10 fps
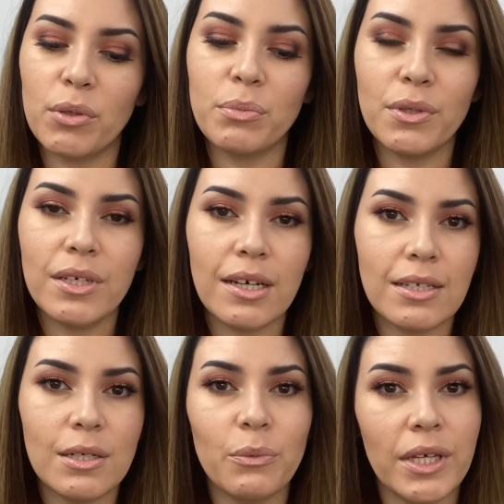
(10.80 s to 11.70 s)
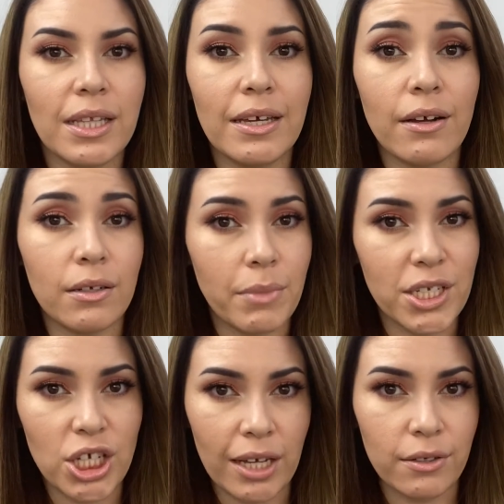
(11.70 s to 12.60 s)
beauty content weekly here on my
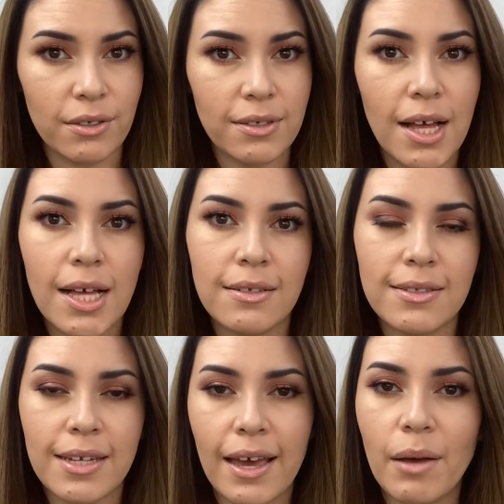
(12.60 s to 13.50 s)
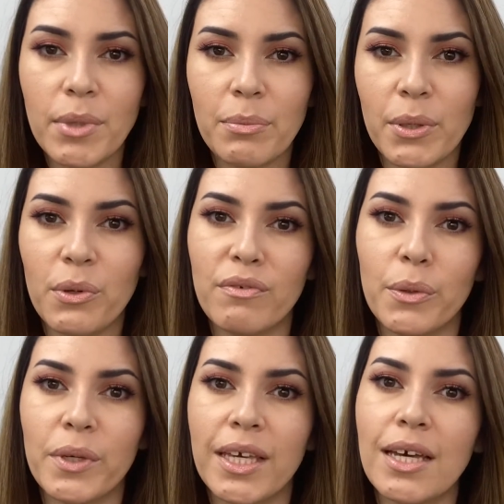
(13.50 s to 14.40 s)
channel. Today I'm going to be
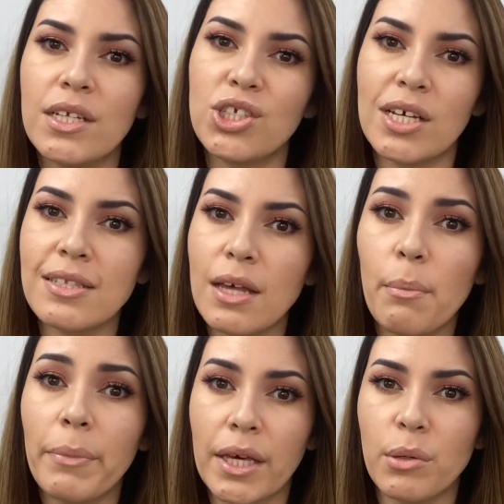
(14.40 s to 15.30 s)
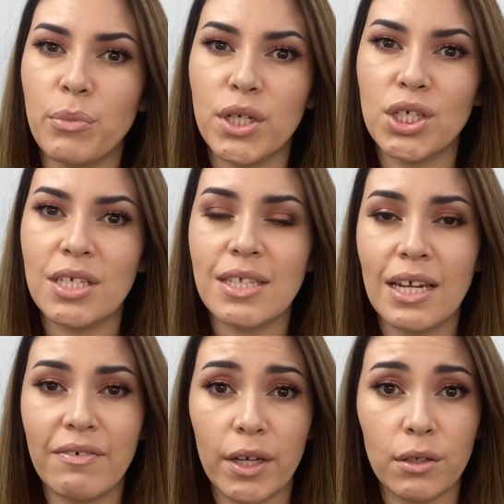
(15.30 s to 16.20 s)
reviewing Jessup makeup brushes that
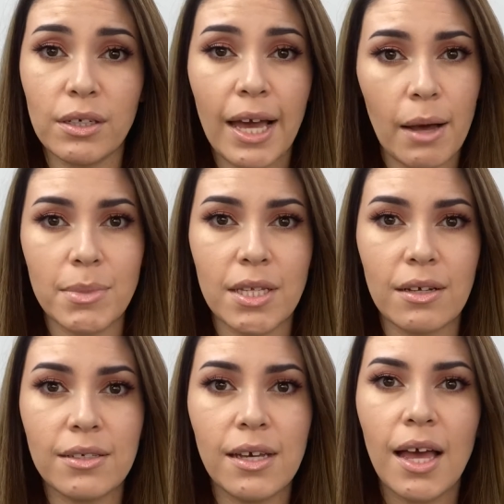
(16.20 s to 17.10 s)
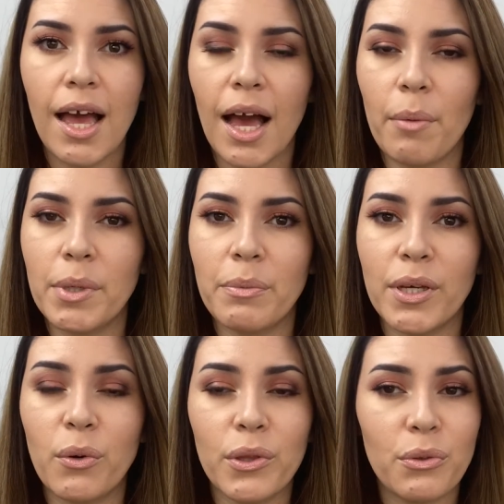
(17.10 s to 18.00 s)
I found on Amazon. I'm going to be
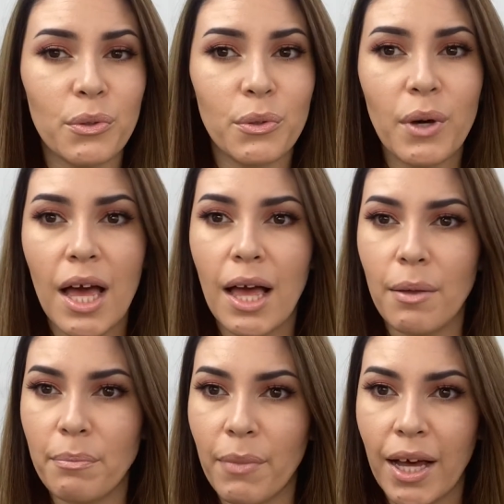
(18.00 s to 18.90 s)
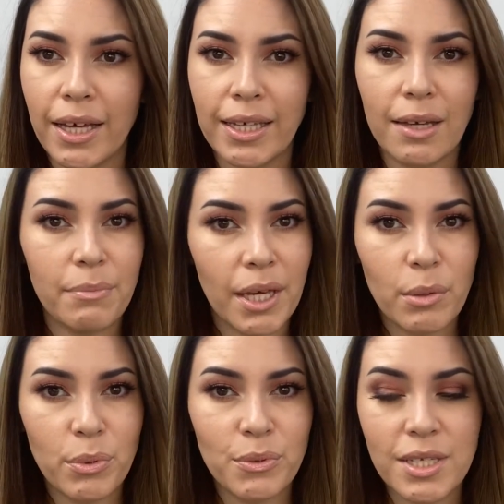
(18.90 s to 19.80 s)
going through my
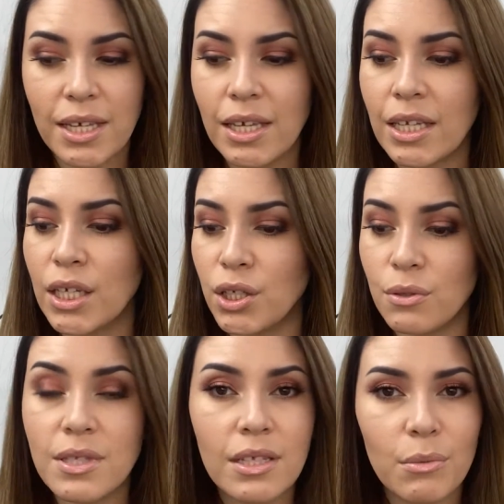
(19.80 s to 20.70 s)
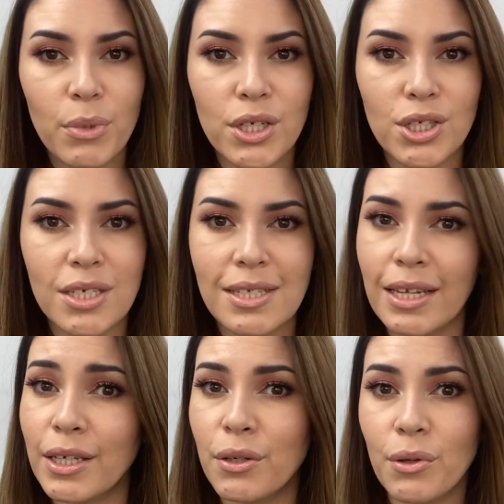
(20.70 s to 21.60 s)
makeup routine, using the brushes,
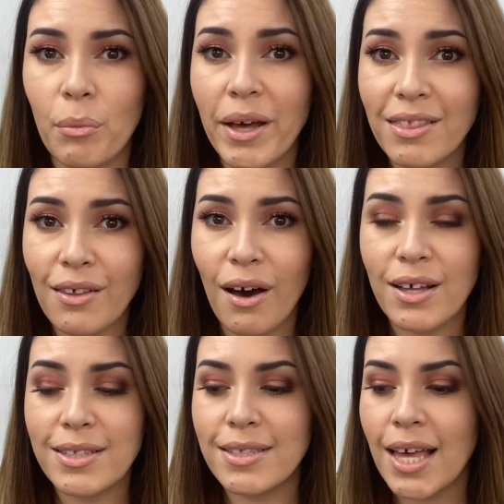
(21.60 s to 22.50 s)
letting you know my thoughts,